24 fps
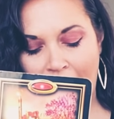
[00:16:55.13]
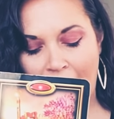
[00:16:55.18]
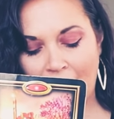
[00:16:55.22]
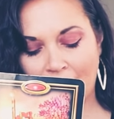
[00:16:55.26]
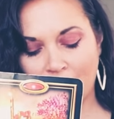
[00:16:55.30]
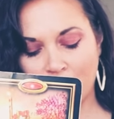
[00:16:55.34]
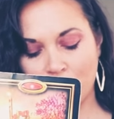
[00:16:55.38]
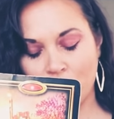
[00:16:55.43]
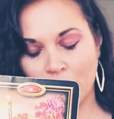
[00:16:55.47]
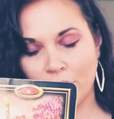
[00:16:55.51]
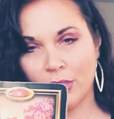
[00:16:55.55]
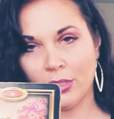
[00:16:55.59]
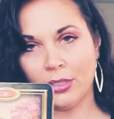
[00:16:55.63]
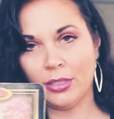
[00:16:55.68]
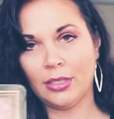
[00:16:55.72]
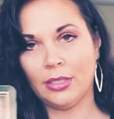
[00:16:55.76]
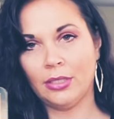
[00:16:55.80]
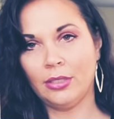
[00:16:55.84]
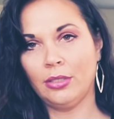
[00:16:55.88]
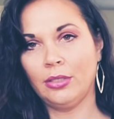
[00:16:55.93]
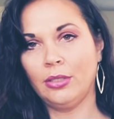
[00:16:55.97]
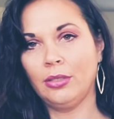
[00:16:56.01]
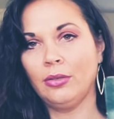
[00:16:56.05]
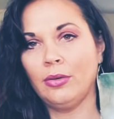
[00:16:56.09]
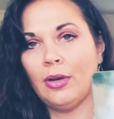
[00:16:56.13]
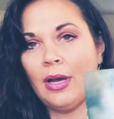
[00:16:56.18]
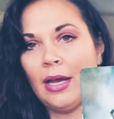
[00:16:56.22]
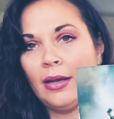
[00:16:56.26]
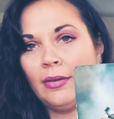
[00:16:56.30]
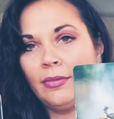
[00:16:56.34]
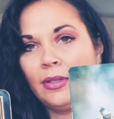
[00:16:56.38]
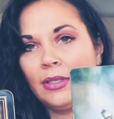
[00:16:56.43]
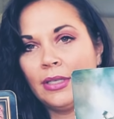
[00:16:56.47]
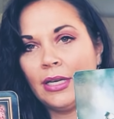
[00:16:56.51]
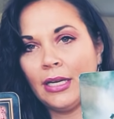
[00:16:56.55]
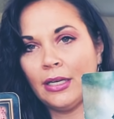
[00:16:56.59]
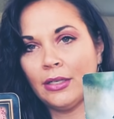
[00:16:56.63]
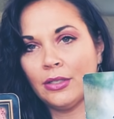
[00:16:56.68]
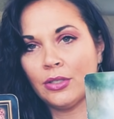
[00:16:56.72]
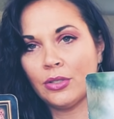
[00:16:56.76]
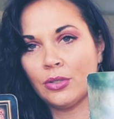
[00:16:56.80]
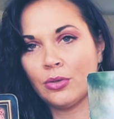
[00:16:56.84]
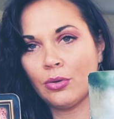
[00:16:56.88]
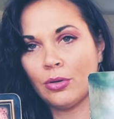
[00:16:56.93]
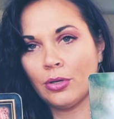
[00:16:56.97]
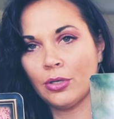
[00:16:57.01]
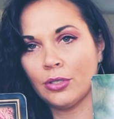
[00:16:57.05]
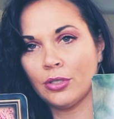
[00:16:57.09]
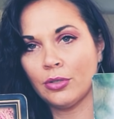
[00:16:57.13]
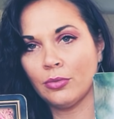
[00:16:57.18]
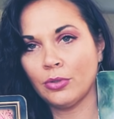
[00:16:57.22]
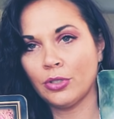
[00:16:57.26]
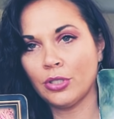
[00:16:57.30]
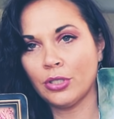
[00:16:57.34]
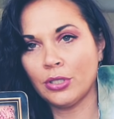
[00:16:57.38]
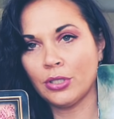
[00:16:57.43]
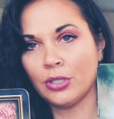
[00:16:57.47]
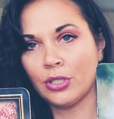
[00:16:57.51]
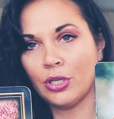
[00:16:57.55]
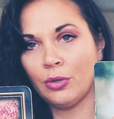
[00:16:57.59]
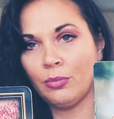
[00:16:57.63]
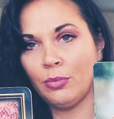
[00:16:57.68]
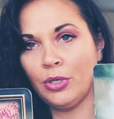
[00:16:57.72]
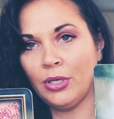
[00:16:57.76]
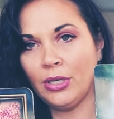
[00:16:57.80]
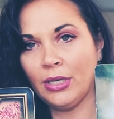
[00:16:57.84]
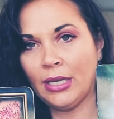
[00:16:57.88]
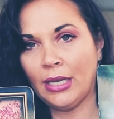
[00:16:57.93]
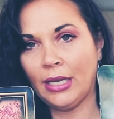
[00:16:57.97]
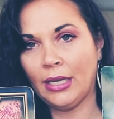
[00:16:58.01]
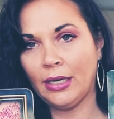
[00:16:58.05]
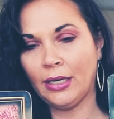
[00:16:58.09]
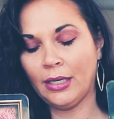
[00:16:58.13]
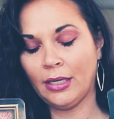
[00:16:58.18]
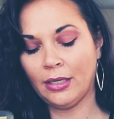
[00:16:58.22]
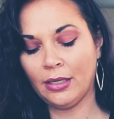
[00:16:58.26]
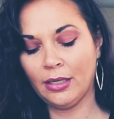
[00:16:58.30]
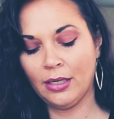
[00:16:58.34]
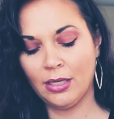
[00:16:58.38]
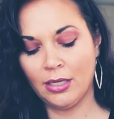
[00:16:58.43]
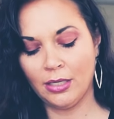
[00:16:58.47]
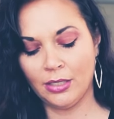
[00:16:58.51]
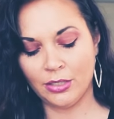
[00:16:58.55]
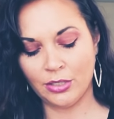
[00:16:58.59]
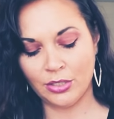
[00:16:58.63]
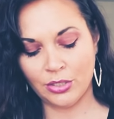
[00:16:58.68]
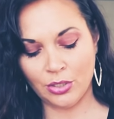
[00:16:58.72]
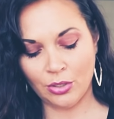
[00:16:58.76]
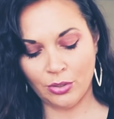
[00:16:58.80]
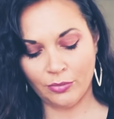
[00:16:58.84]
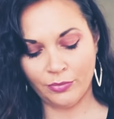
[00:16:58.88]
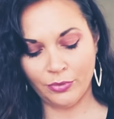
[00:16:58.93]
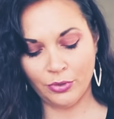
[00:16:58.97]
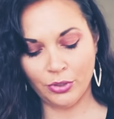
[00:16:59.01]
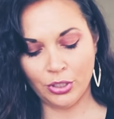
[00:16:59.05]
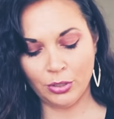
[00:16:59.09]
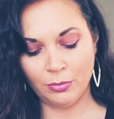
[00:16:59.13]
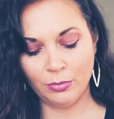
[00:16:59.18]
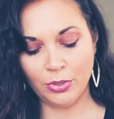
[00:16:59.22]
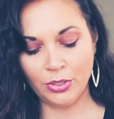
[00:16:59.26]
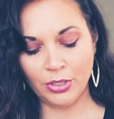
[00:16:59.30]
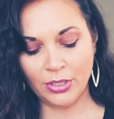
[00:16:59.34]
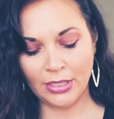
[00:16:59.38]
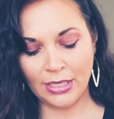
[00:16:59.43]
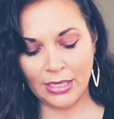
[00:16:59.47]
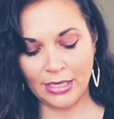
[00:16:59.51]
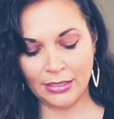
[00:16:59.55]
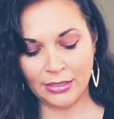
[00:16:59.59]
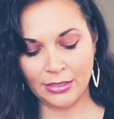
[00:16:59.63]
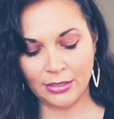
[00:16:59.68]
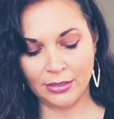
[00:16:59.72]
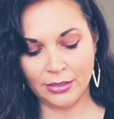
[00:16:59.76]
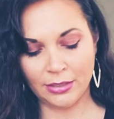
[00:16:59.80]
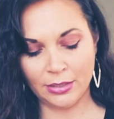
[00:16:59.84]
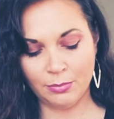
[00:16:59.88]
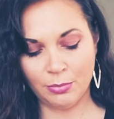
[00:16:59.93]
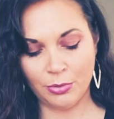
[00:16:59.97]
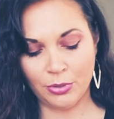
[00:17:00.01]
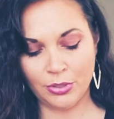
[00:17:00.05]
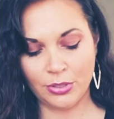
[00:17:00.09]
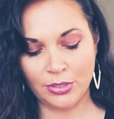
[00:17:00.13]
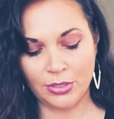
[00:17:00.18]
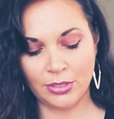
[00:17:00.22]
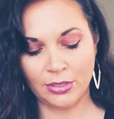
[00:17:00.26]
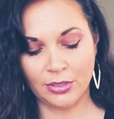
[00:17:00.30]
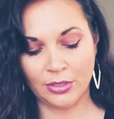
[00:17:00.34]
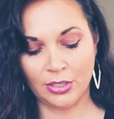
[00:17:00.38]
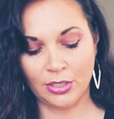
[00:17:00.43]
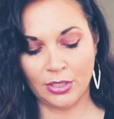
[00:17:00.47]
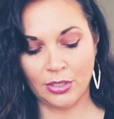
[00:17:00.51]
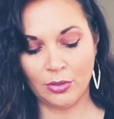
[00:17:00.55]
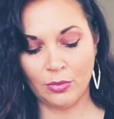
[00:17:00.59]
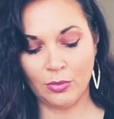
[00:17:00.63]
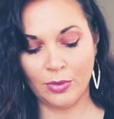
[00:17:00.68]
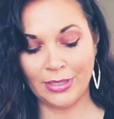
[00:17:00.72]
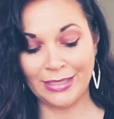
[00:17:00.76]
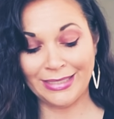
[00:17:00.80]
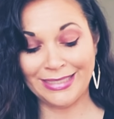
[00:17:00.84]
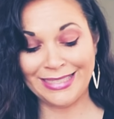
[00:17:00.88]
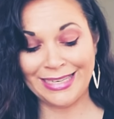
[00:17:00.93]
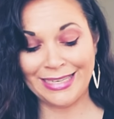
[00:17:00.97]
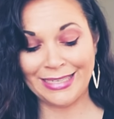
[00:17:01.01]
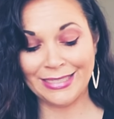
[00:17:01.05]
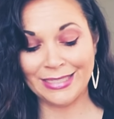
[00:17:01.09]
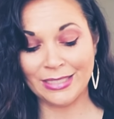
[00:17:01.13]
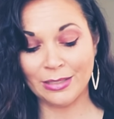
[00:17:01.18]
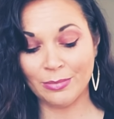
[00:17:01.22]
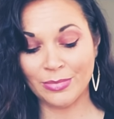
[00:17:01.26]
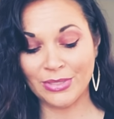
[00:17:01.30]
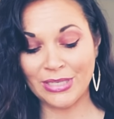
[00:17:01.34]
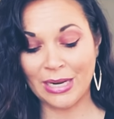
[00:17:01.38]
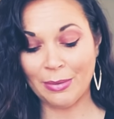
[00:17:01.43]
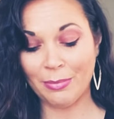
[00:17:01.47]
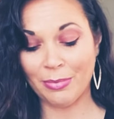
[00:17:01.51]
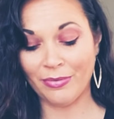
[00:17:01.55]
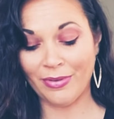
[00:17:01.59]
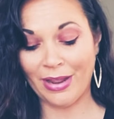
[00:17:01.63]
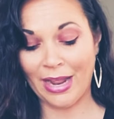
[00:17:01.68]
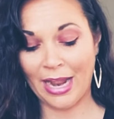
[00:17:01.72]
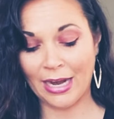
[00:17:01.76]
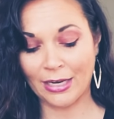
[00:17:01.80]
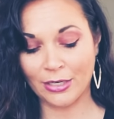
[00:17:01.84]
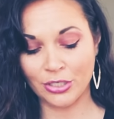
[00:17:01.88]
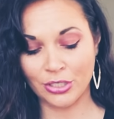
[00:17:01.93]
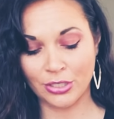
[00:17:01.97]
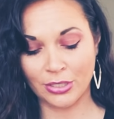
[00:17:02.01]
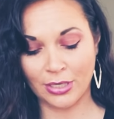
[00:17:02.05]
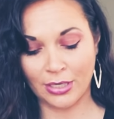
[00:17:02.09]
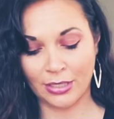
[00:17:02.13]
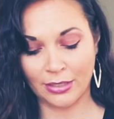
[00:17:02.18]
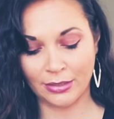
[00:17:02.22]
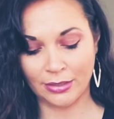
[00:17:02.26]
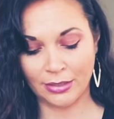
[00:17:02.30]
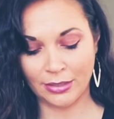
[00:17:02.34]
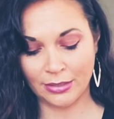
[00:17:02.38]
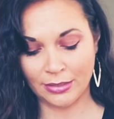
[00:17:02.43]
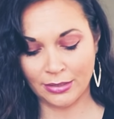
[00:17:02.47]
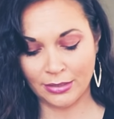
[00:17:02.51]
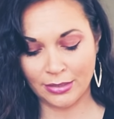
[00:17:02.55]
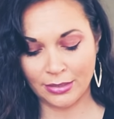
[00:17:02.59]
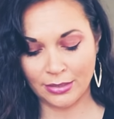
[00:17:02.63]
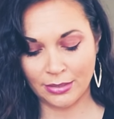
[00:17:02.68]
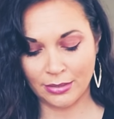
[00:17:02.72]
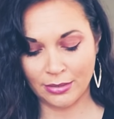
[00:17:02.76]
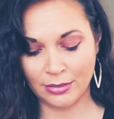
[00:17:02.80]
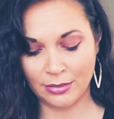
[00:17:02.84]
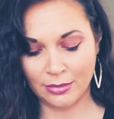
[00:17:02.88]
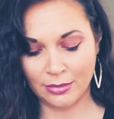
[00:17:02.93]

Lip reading: action, and you have the Knight of Swords, which is communicating. So if you communicate to this person, they're going to want to take some type of action on this,